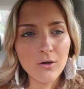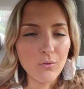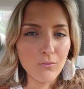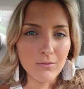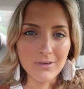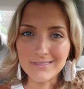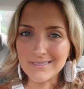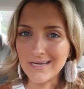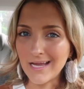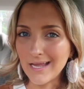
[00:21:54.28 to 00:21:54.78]

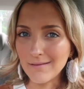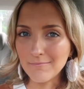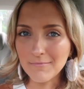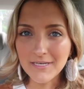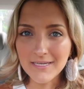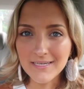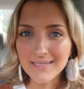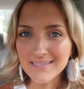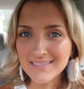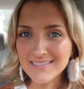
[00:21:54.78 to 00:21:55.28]
what time
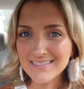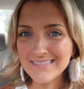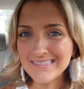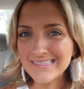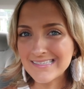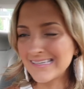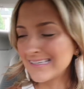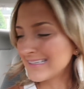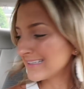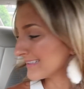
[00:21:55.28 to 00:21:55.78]
it
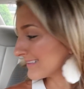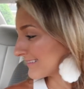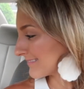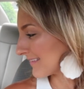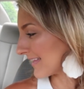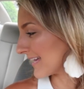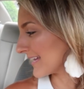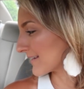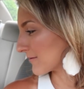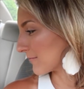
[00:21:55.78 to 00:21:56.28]
is,
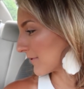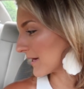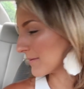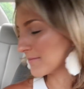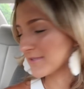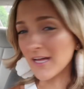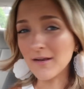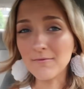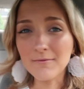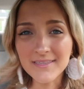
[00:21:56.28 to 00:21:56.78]
like when
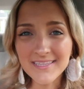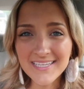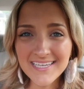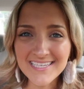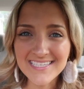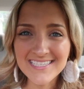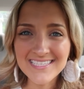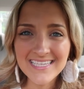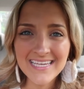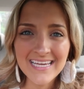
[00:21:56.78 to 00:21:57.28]
I'm done with
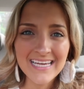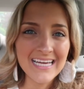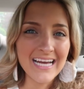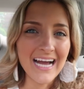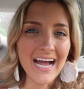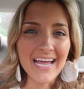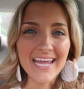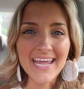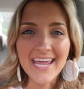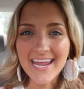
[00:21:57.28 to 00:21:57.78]
this.
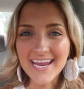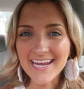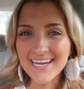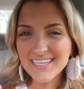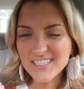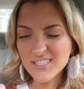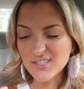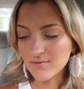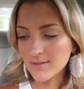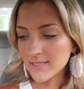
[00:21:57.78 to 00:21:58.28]
I
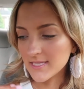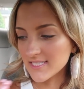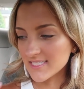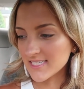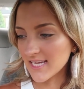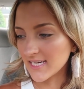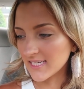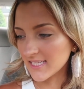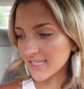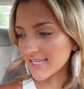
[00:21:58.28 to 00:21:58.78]
hate doing this
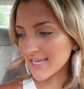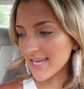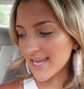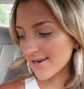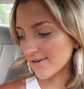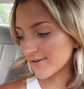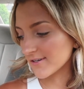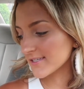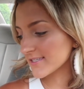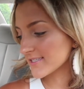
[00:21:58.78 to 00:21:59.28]
kind of like
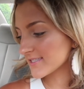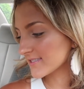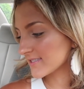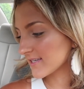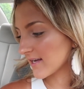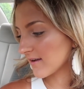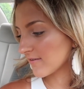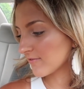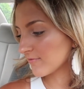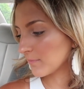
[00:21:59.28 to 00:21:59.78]
errand
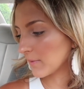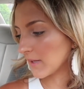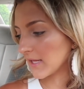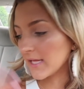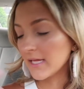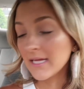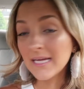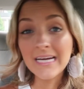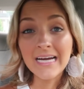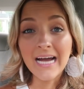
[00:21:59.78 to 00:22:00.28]
stuff,
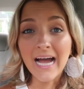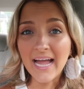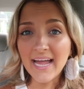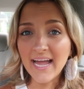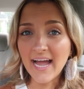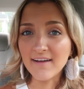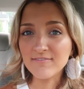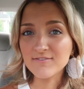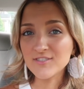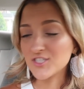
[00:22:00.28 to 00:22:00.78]
but I
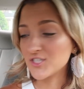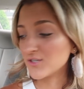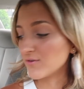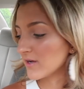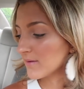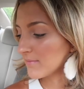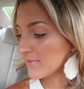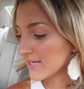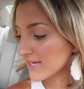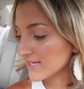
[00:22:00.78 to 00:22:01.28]
have to do
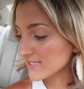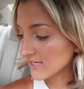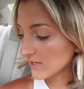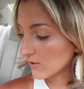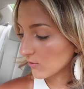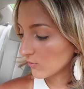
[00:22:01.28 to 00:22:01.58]
it because I